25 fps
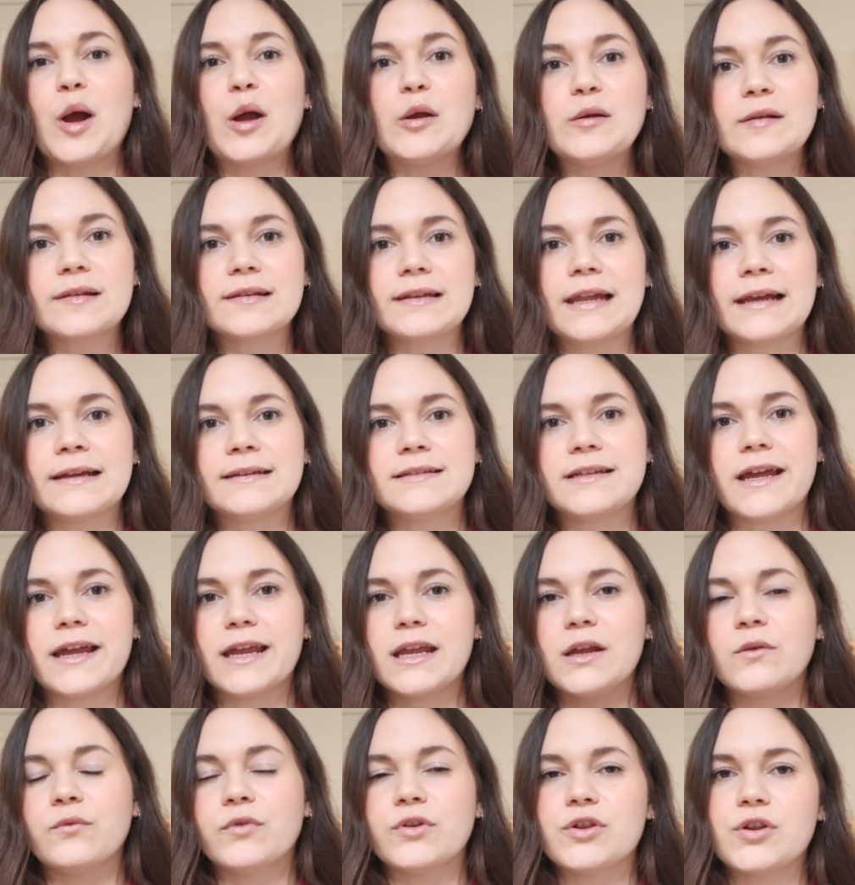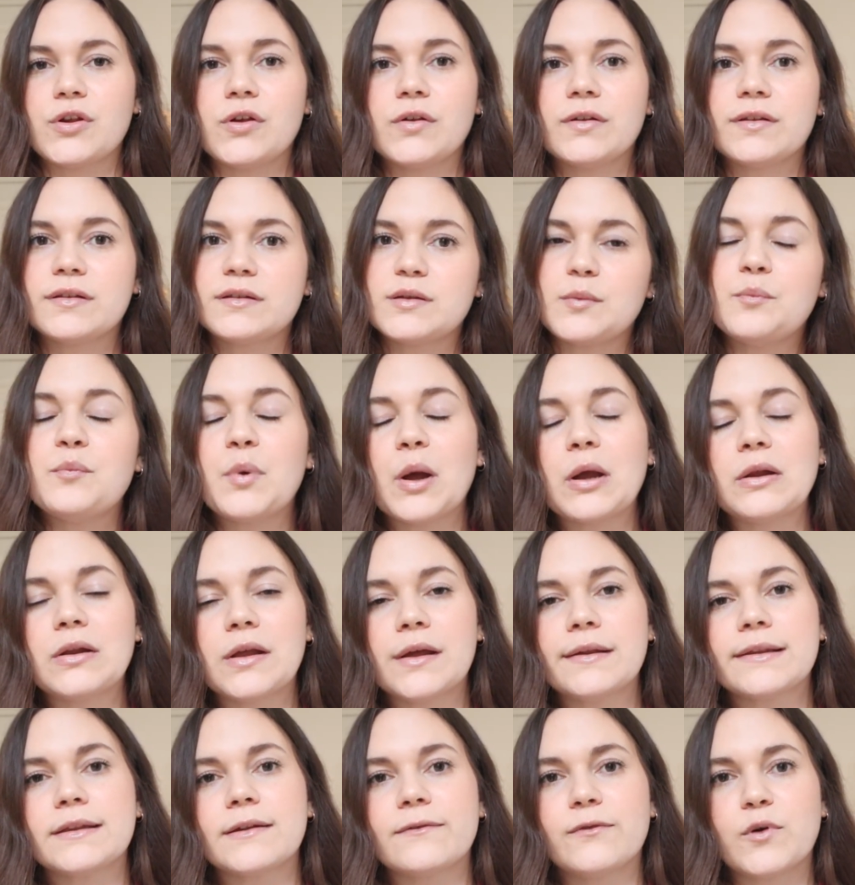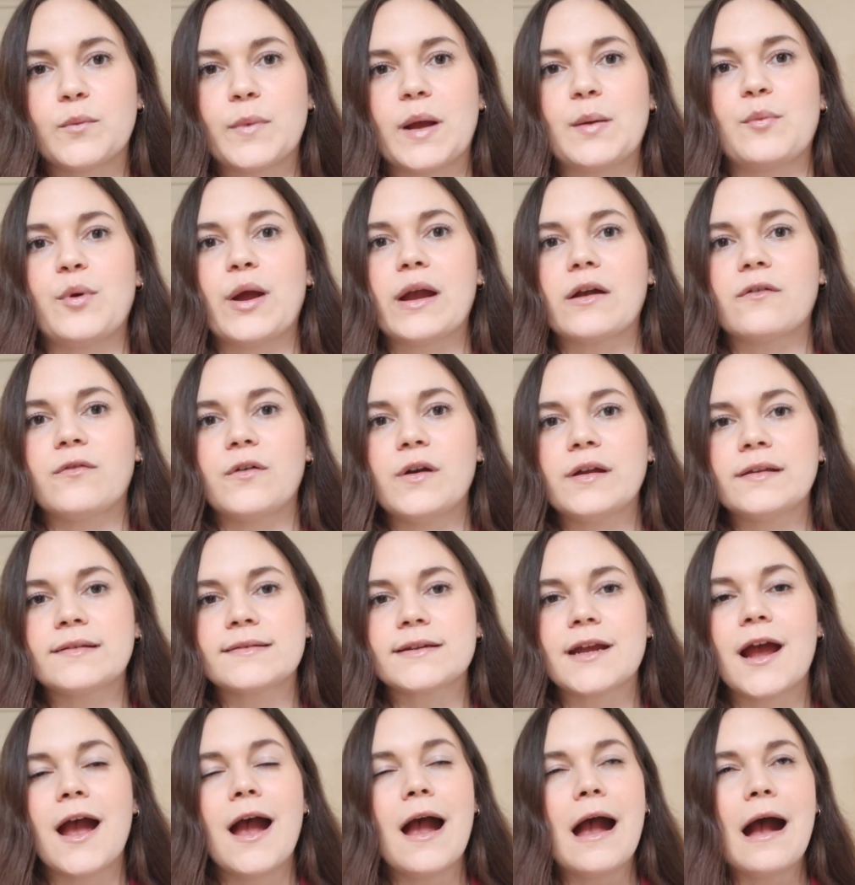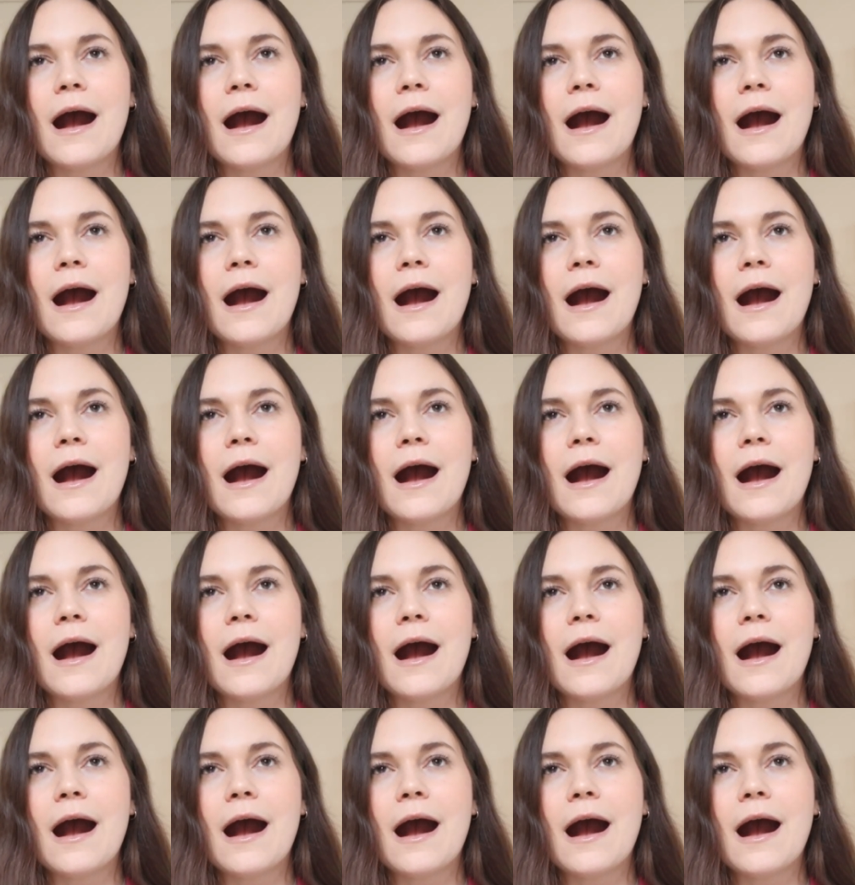post-leg day reduced bolus for my breakfast,